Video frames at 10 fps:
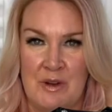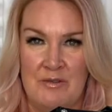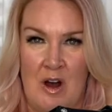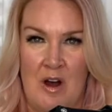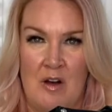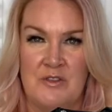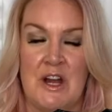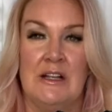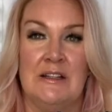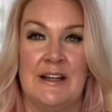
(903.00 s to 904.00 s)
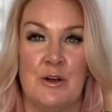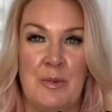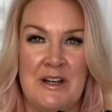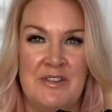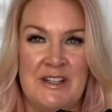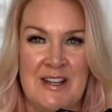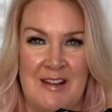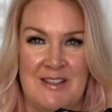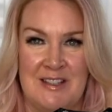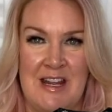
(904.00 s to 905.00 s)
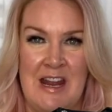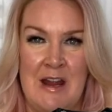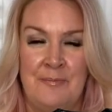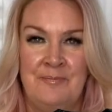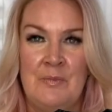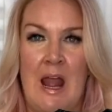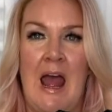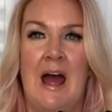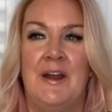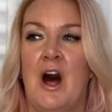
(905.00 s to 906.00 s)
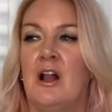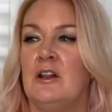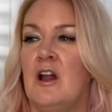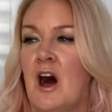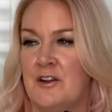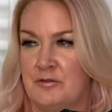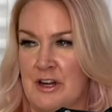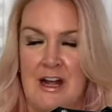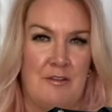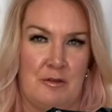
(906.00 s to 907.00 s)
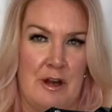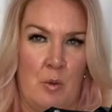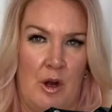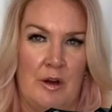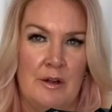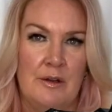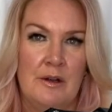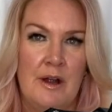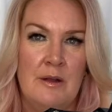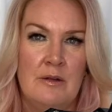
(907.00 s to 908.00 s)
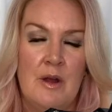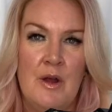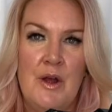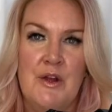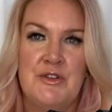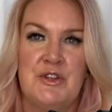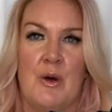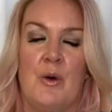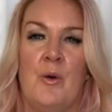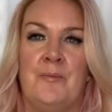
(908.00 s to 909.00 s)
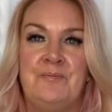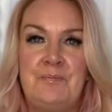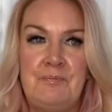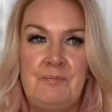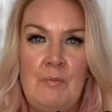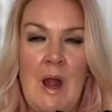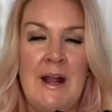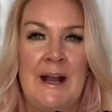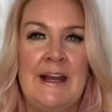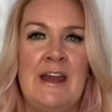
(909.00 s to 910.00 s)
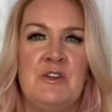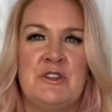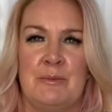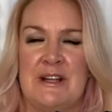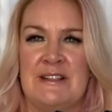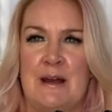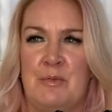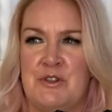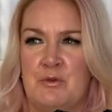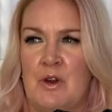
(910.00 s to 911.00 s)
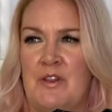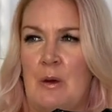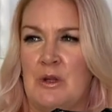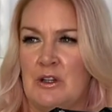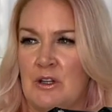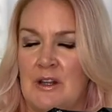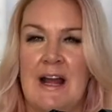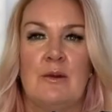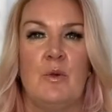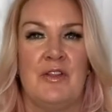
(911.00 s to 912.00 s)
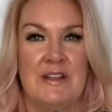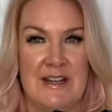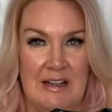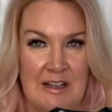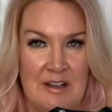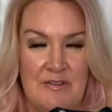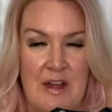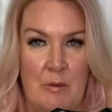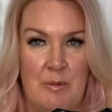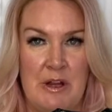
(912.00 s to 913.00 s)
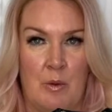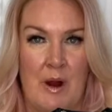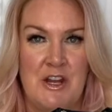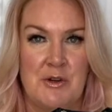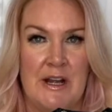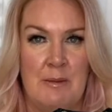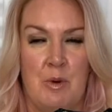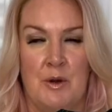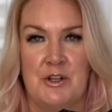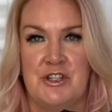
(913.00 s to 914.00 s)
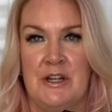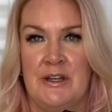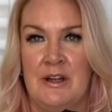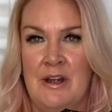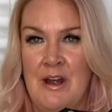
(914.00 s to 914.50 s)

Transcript: involves a little bit of intensity and a lot of recovery work. So I kind of gave you some examples of what that would look like with a deadlift. That would be your weight training portion,